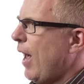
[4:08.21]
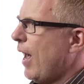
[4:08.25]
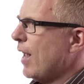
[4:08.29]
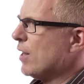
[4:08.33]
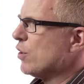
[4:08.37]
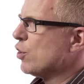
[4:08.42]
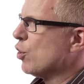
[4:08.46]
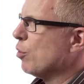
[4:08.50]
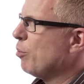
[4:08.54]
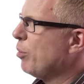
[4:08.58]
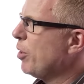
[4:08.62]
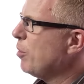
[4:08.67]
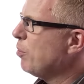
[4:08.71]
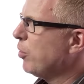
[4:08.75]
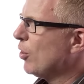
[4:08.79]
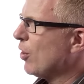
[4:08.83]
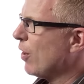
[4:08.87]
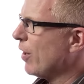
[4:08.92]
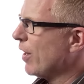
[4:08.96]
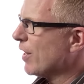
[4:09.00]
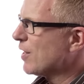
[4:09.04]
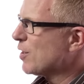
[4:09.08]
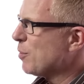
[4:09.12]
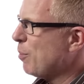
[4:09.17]
And so people
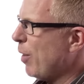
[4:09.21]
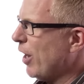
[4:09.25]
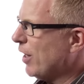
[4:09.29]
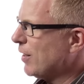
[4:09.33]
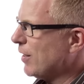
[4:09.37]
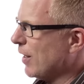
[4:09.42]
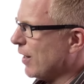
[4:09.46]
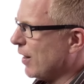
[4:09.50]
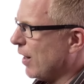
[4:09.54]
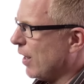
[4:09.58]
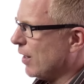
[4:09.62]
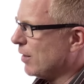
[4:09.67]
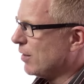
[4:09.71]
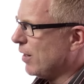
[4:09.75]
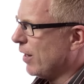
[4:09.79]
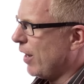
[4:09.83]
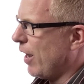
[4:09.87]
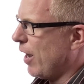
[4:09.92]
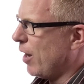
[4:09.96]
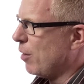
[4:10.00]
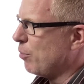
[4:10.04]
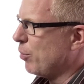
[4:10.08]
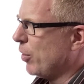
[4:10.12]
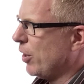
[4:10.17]
aren't expecting that to
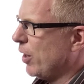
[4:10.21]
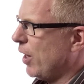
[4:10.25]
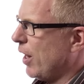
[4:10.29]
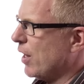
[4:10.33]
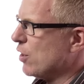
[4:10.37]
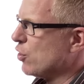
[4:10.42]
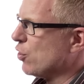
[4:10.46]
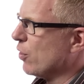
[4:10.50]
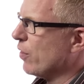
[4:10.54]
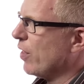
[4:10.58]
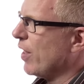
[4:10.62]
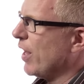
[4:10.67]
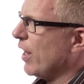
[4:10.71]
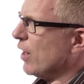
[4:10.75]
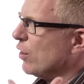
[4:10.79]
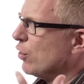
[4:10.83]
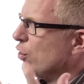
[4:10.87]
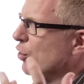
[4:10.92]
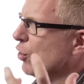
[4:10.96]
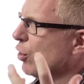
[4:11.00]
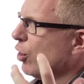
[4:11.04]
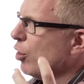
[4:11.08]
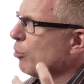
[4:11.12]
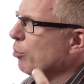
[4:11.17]
happen. And so they
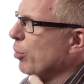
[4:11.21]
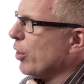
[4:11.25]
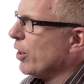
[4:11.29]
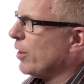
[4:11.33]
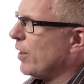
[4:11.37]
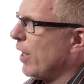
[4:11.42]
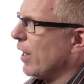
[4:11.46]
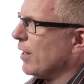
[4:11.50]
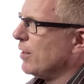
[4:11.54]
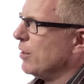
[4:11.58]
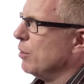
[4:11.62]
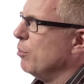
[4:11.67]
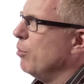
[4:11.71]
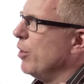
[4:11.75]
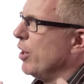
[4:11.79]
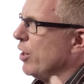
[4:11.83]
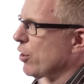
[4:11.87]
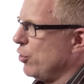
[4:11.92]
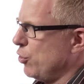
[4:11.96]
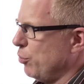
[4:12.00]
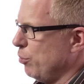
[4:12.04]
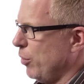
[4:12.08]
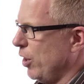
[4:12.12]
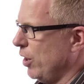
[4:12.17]
interpret that
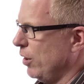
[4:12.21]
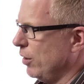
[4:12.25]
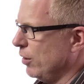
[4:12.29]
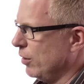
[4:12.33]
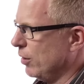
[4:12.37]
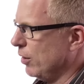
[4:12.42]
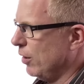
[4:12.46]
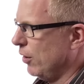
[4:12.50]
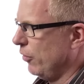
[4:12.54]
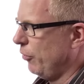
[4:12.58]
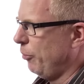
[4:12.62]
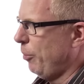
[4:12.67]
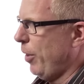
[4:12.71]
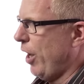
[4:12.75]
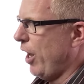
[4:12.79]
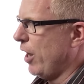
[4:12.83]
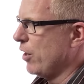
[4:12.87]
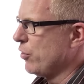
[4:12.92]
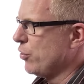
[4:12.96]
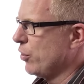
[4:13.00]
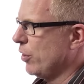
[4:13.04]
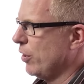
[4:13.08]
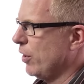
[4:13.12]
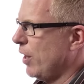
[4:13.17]
diminishment of
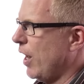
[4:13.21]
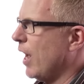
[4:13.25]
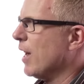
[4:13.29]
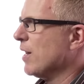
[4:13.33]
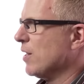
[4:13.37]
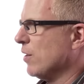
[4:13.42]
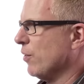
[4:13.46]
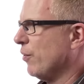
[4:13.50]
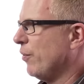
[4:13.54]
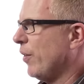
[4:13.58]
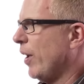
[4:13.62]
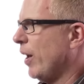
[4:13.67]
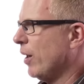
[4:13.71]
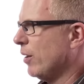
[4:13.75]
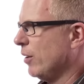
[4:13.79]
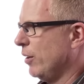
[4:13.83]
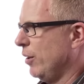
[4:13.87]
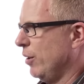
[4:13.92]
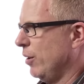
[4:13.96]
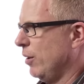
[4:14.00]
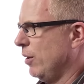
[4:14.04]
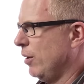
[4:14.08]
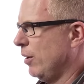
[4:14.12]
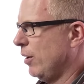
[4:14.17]
passion as a
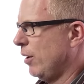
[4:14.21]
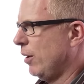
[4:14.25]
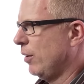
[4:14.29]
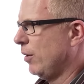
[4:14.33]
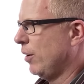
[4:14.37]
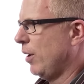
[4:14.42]
failure.